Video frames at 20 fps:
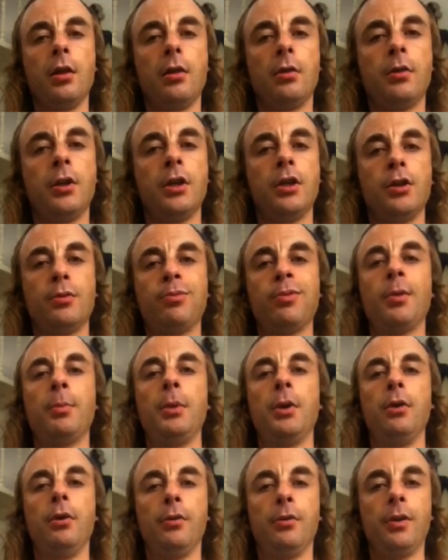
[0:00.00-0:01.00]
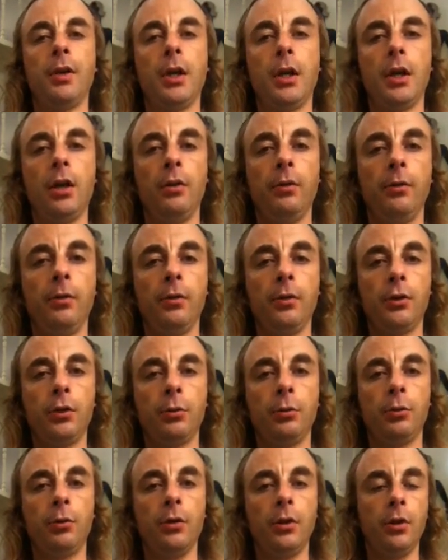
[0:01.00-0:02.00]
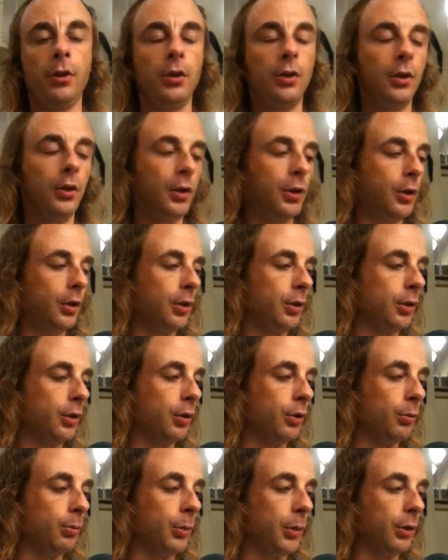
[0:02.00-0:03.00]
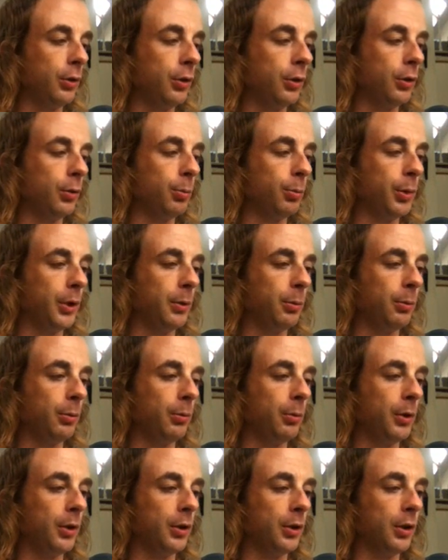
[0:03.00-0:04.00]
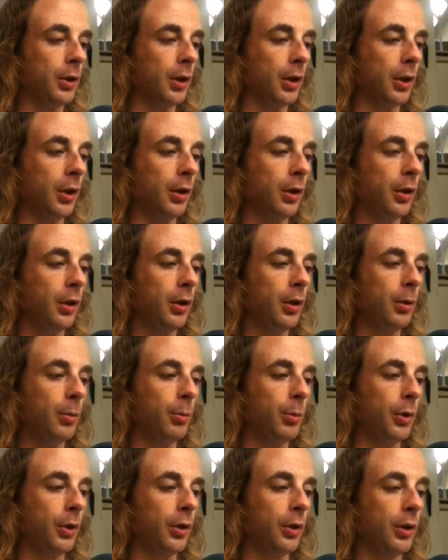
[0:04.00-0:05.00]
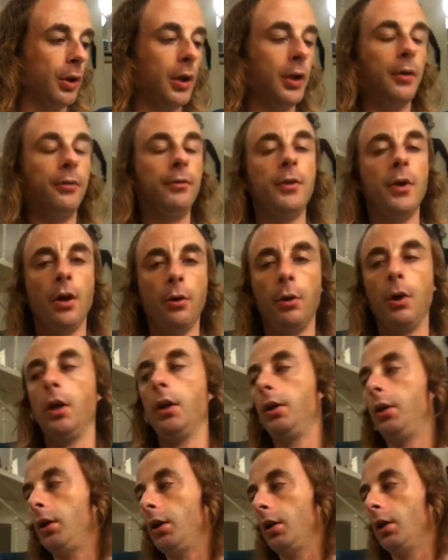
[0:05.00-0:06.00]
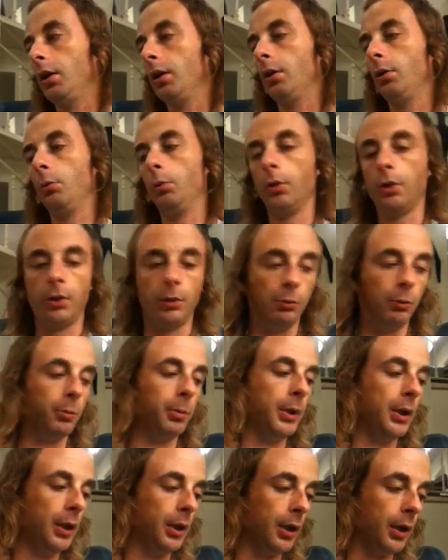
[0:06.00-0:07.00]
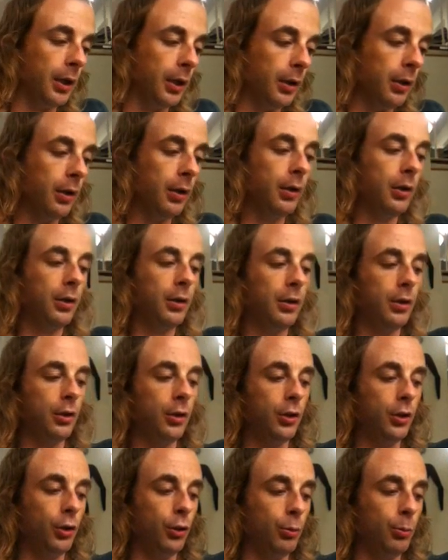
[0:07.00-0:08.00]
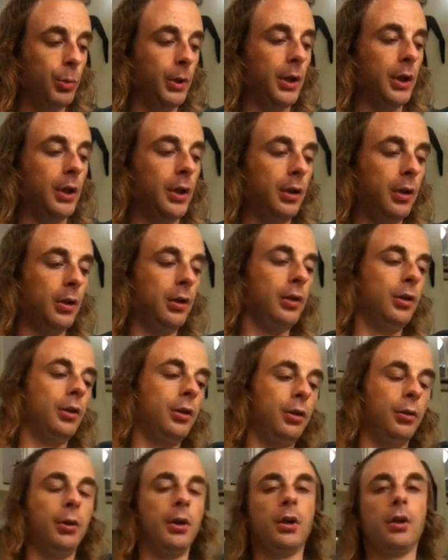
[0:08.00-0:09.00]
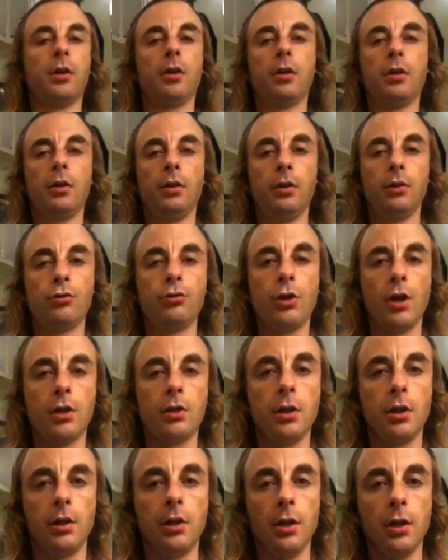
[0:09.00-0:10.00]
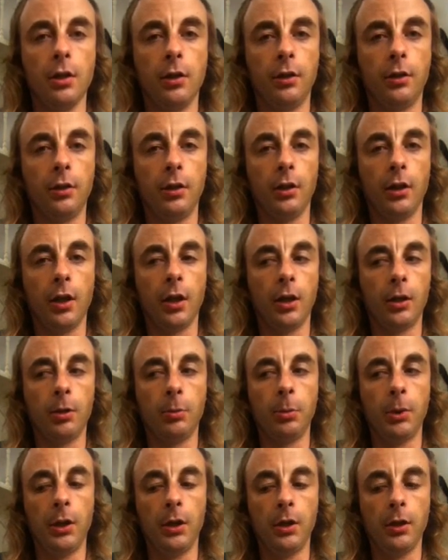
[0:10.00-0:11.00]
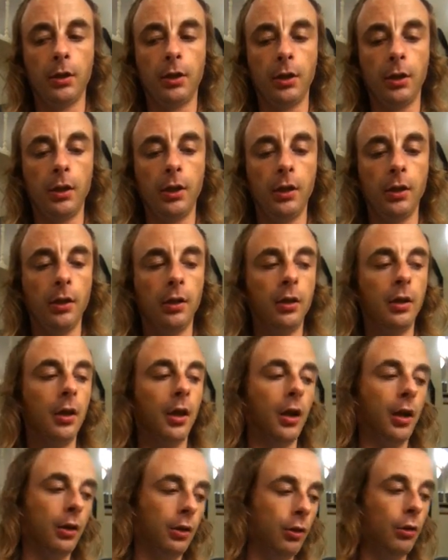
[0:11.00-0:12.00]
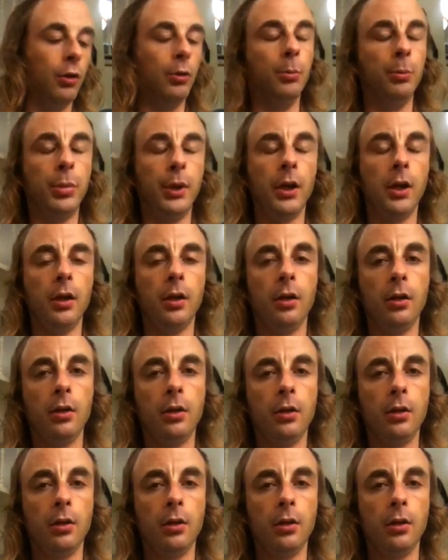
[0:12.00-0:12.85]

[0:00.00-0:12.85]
this is probably not very helpful to, to most of the people watching, because I have no idea what it would be like to be doing tragic dancing at a party and not be